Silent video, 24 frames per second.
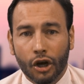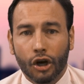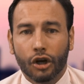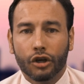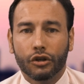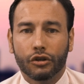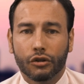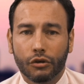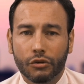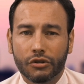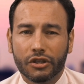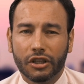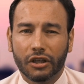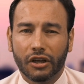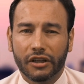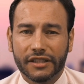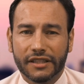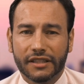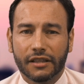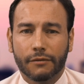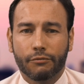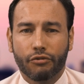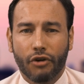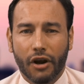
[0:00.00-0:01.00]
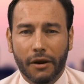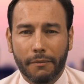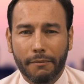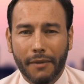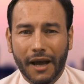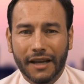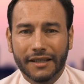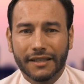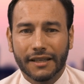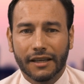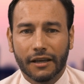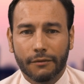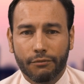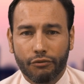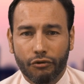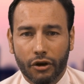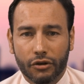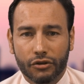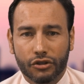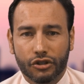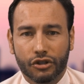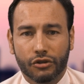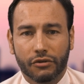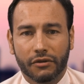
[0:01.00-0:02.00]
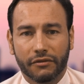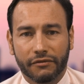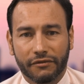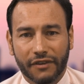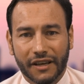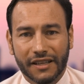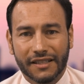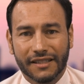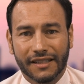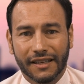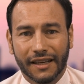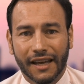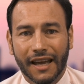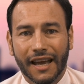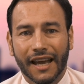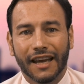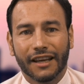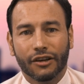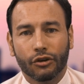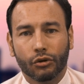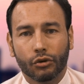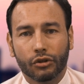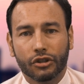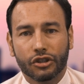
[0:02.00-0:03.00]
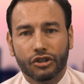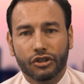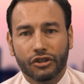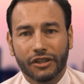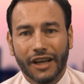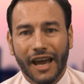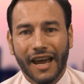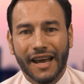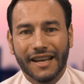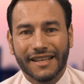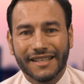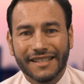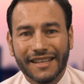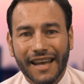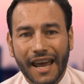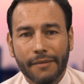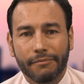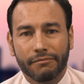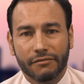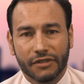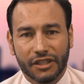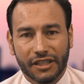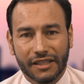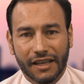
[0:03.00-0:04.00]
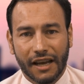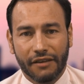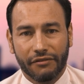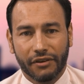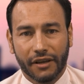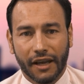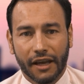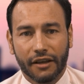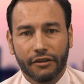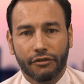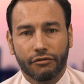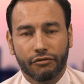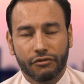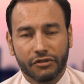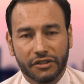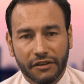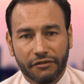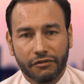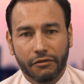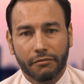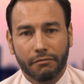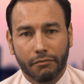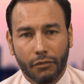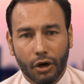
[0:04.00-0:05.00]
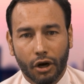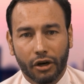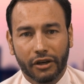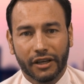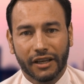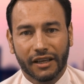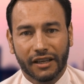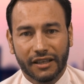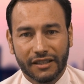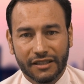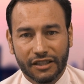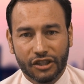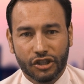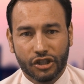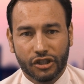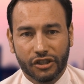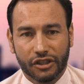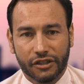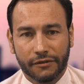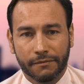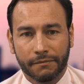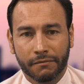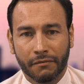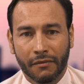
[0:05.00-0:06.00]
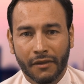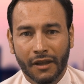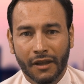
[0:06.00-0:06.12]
who utilises a pragmatic approach to investing in order to attempt to navigate through different market conditions.